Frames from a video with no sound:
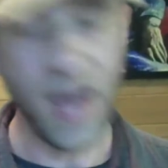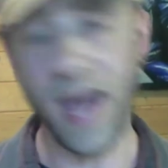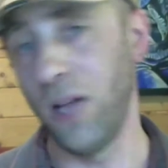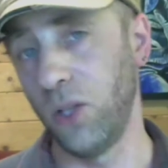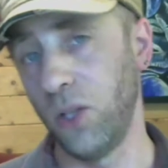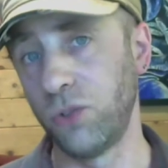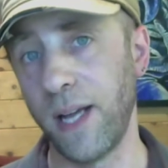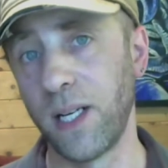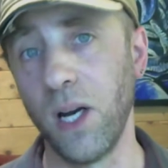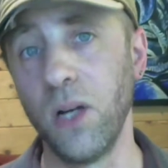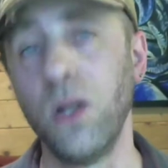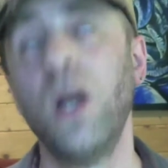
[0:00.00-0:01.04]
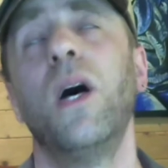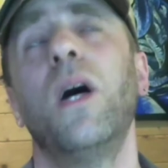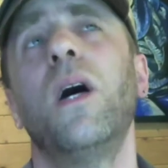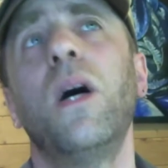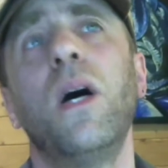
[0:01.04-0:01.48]
El Greco.
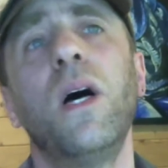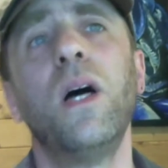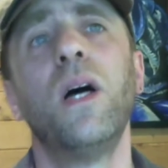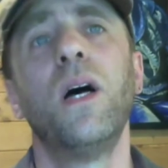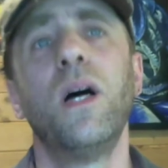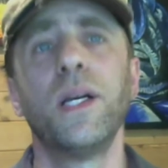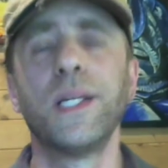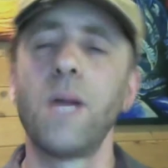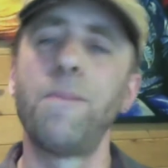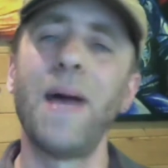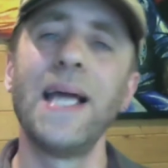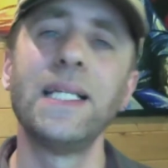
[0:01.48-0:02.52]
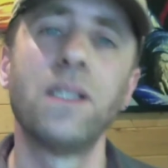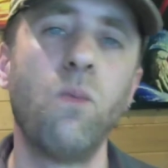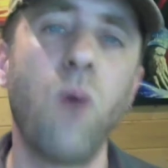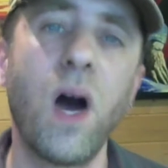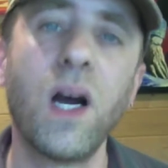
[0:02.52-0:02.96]
You know, painting
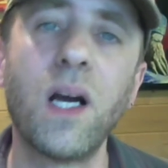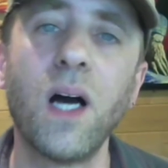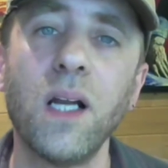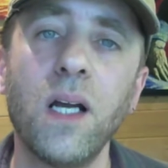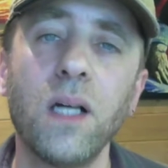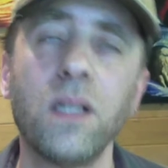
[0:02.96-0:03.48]
in one colour.